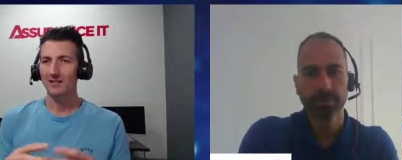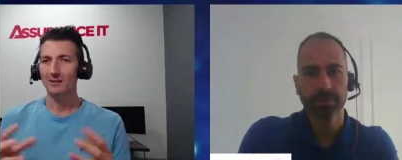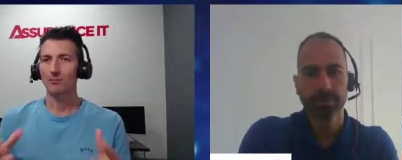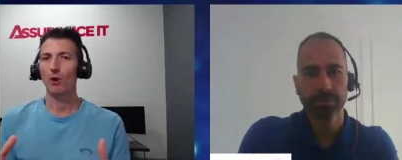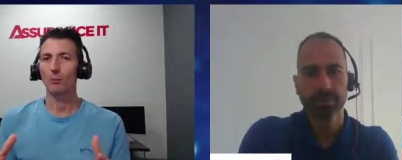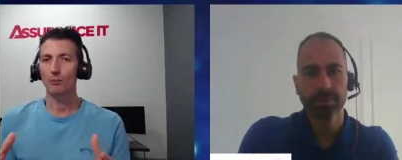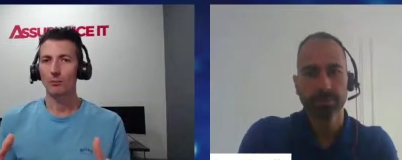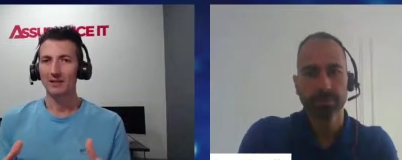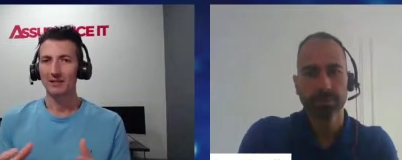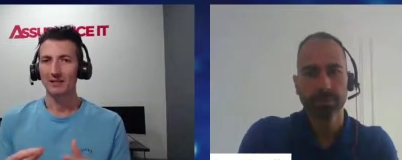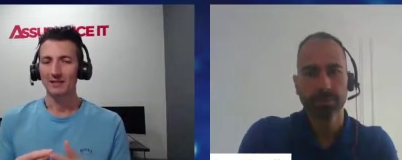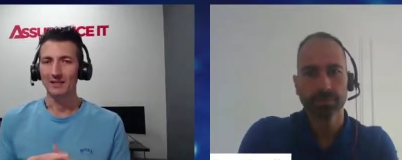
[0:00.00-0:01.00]
Speaker 1: as a small
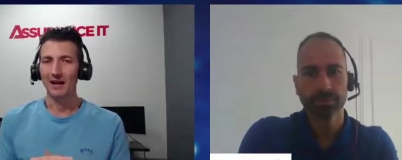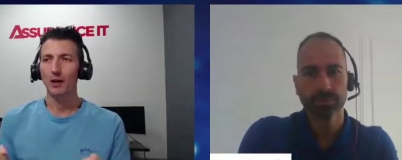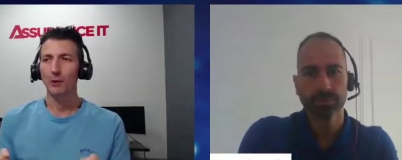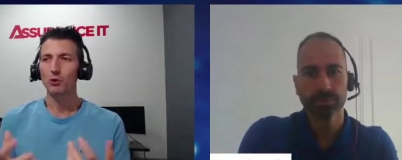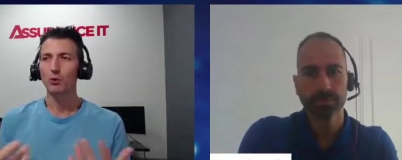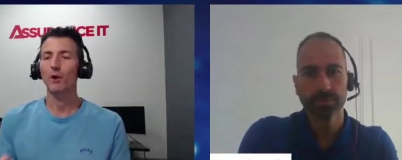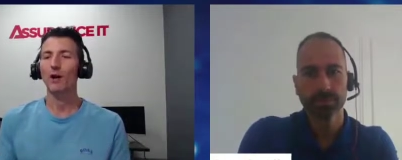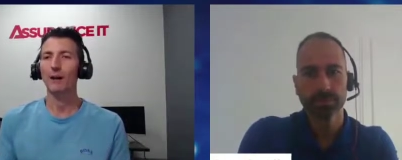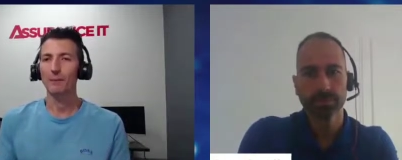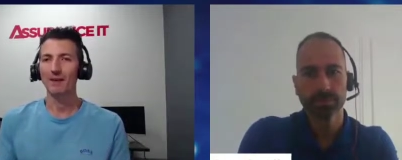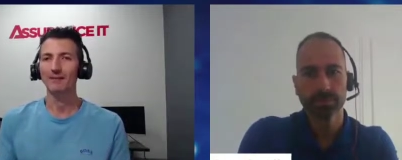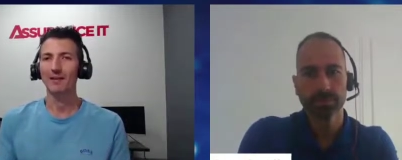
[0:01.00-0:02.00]
business, how would you
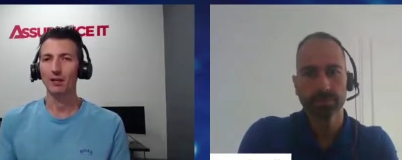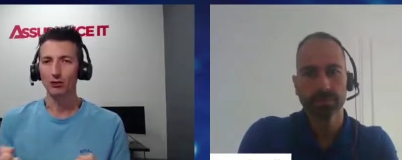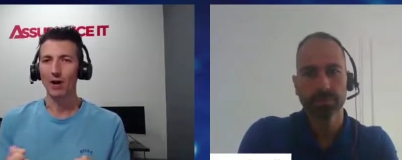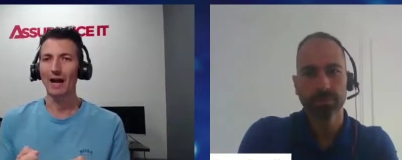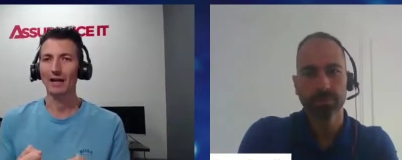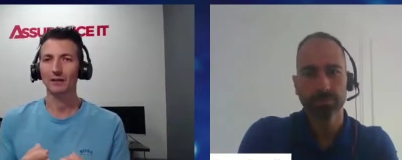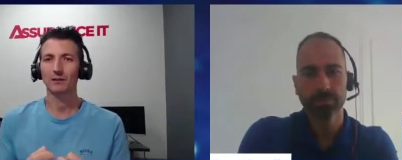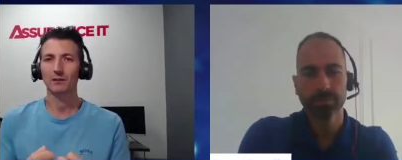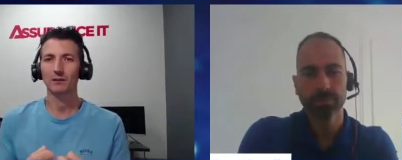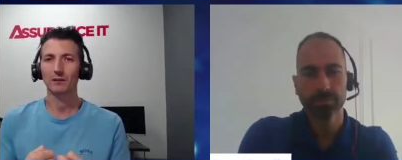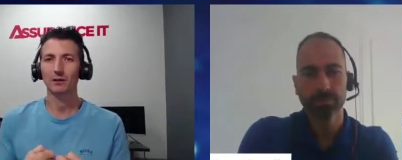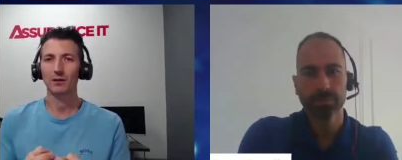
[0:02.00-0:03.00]
recommend they attract
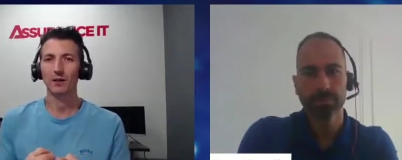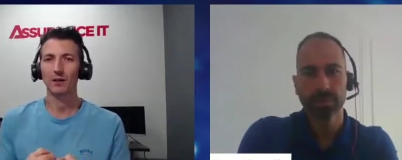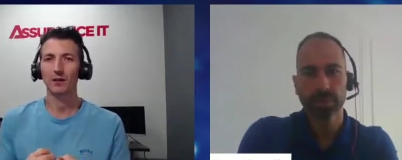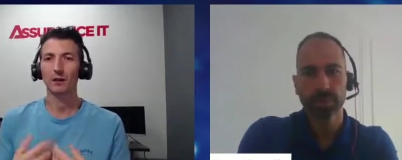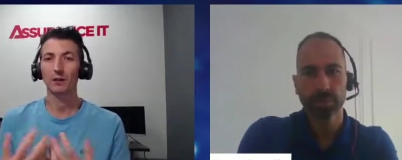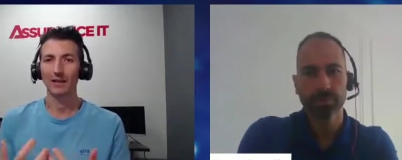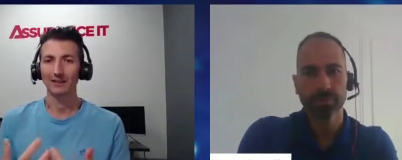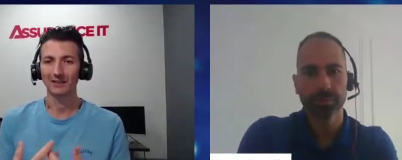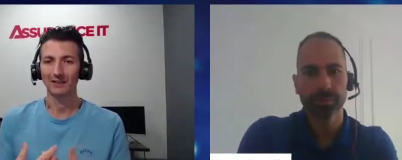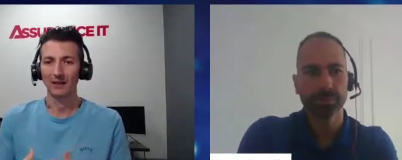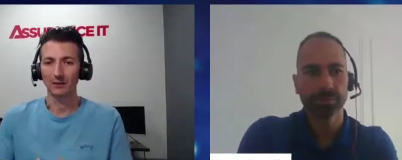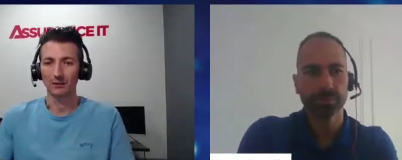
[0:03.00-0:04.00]
good I
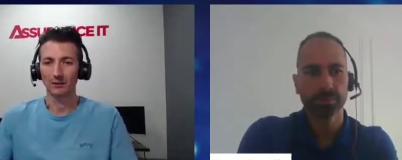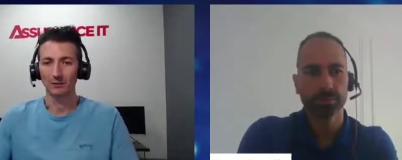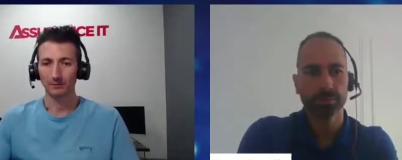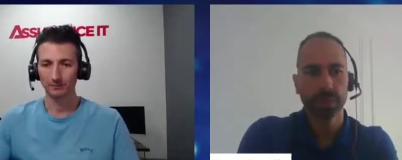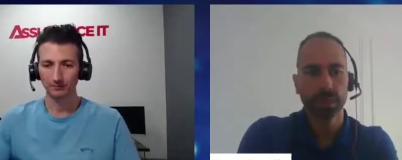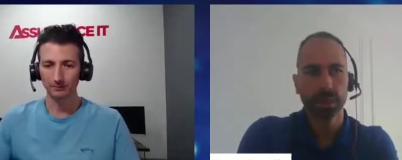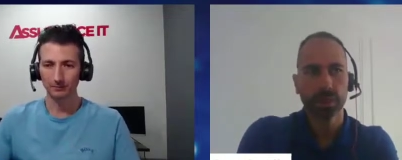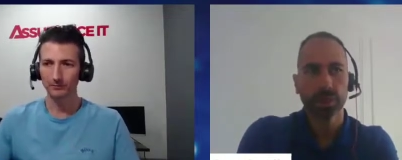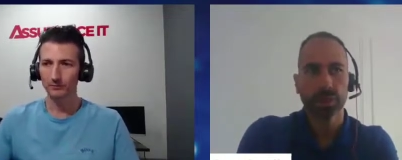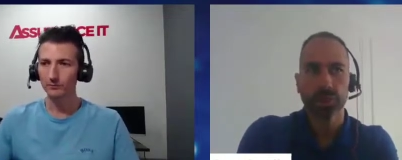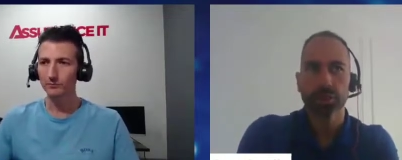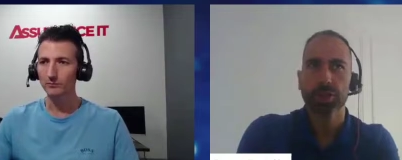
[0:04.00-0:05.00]
T talent?
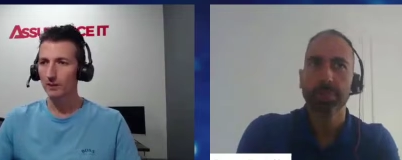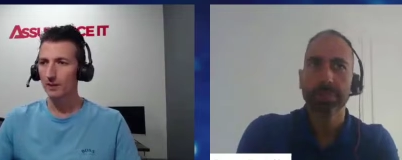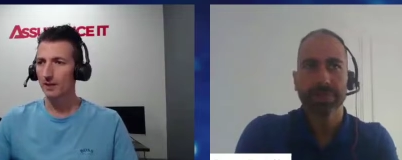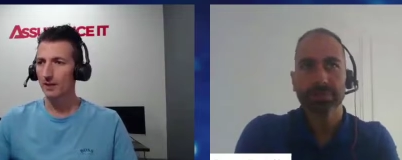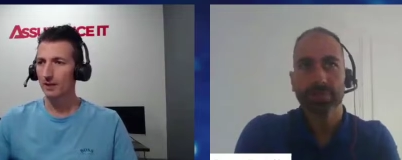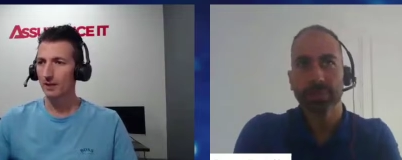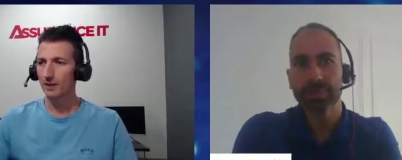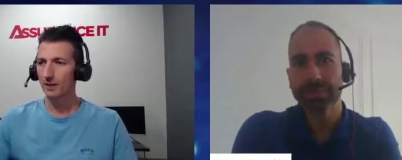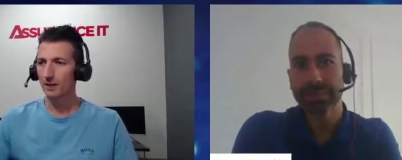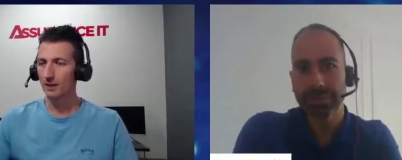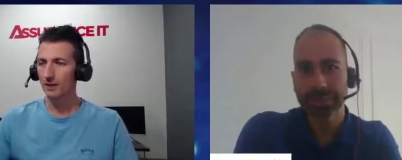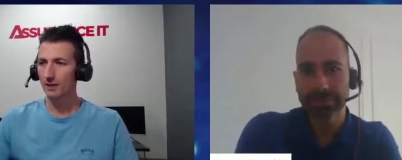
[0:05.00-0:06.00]
Speaker 2: Sure. Well, being a small
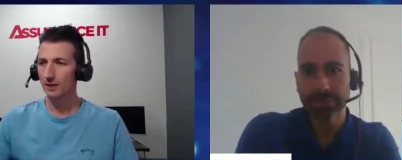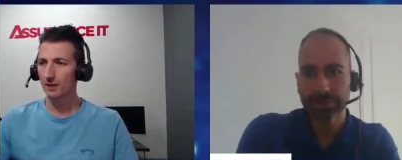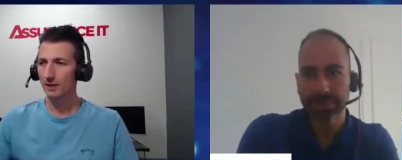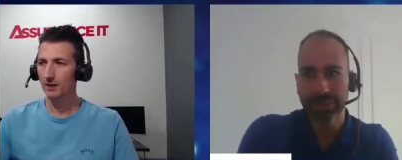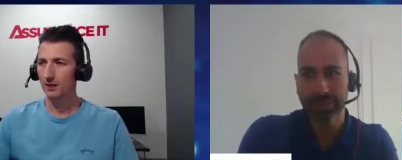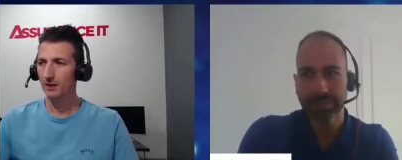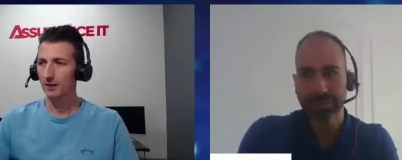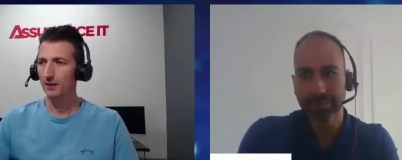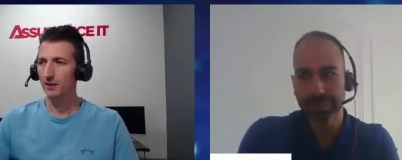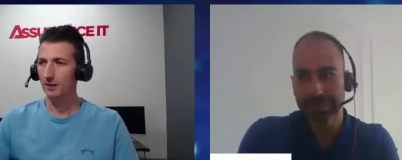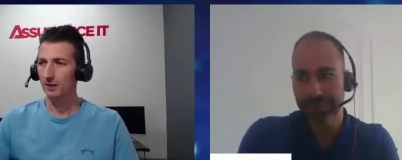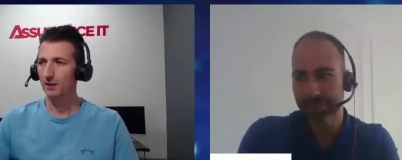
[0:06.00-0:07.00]
business isn't really a
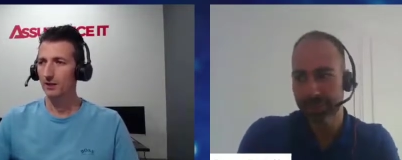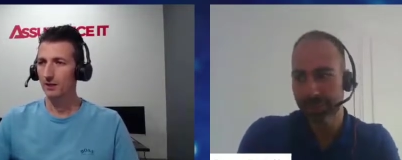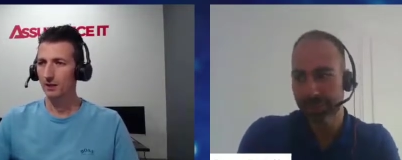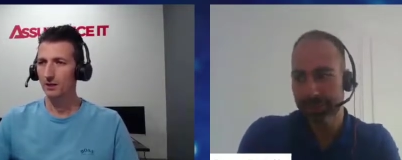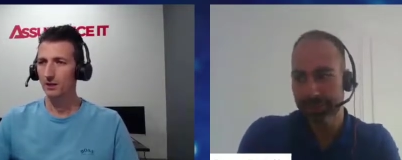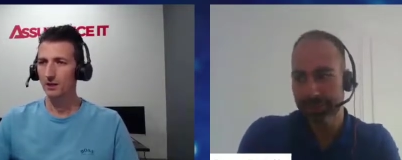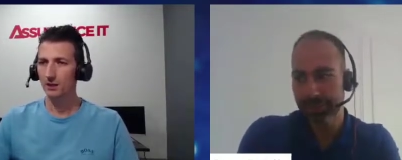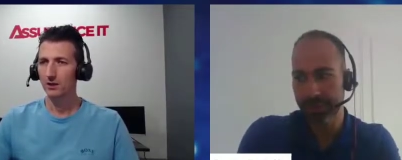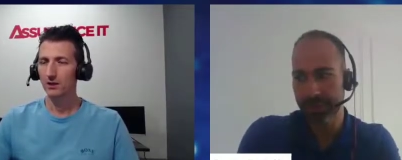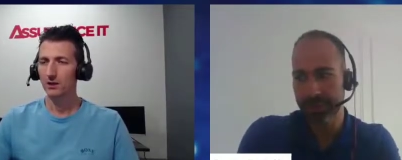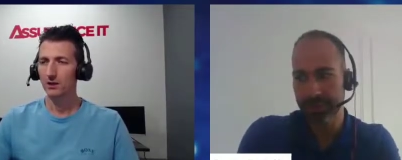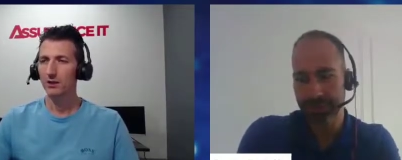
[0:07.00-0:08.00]
disadvantage versus
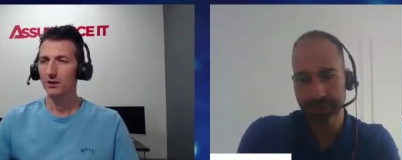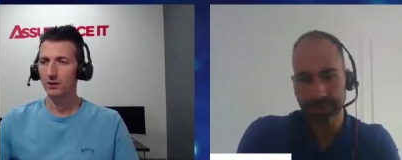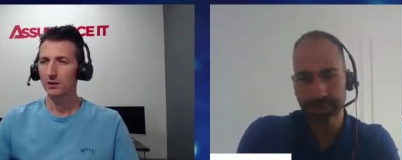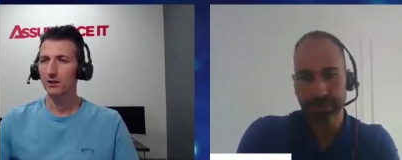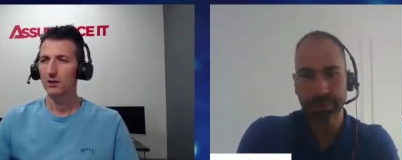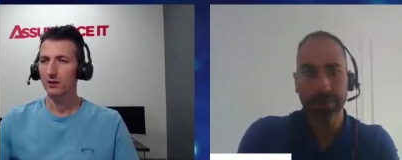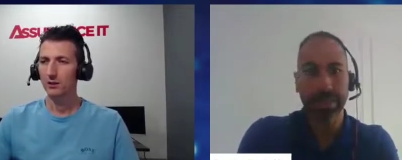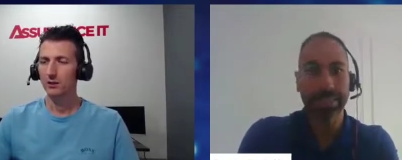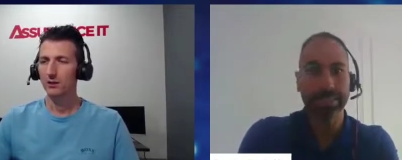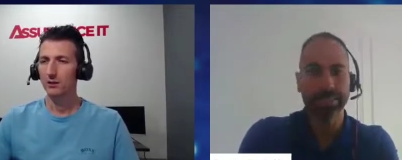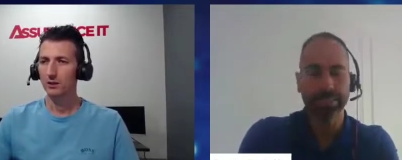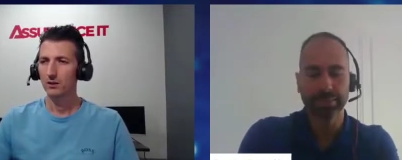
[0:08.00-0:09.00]
the the Bell
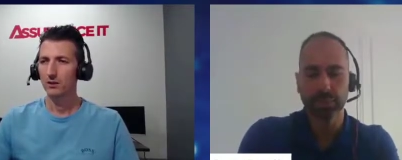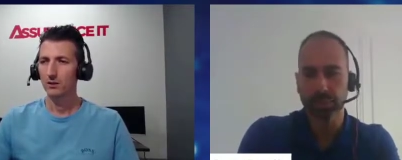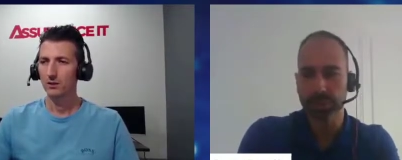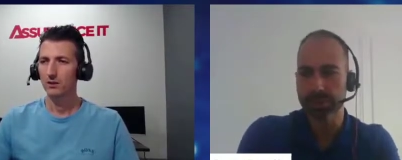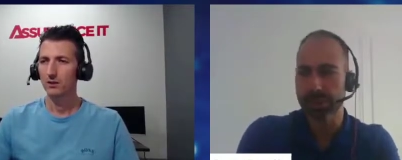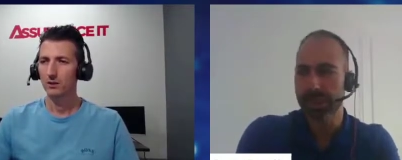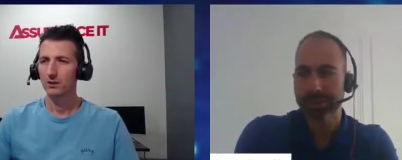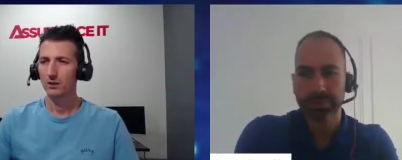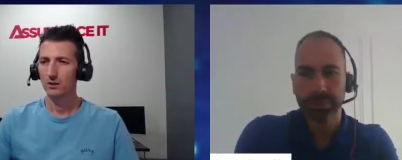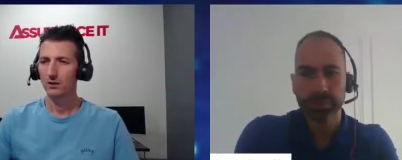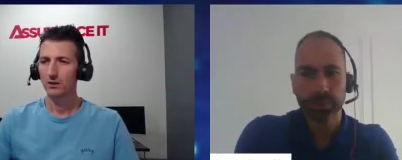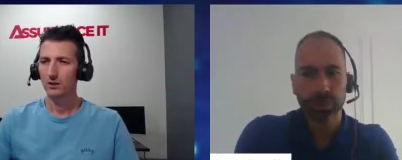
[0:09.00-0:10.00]
Canadas of the world. You just
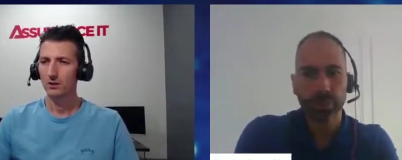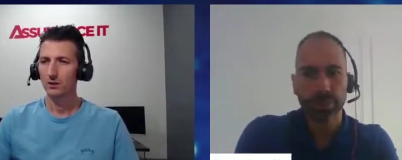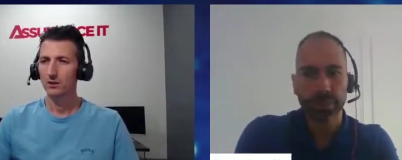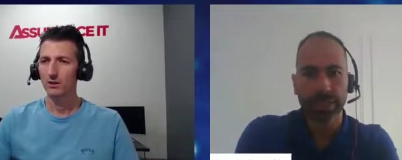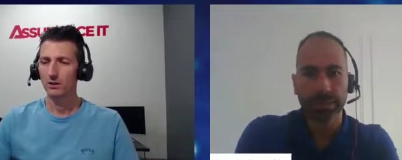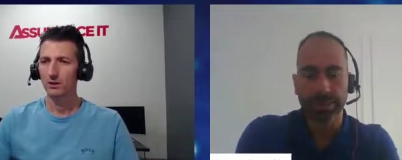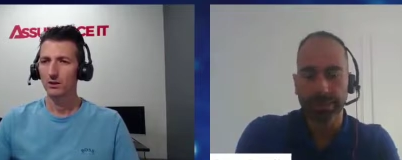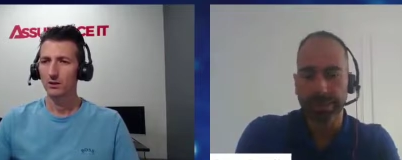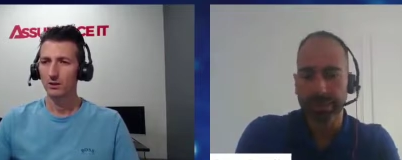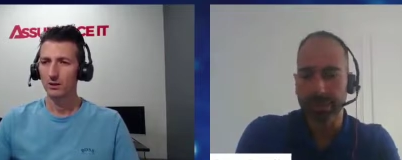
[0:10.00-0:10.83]
have to be more creative, I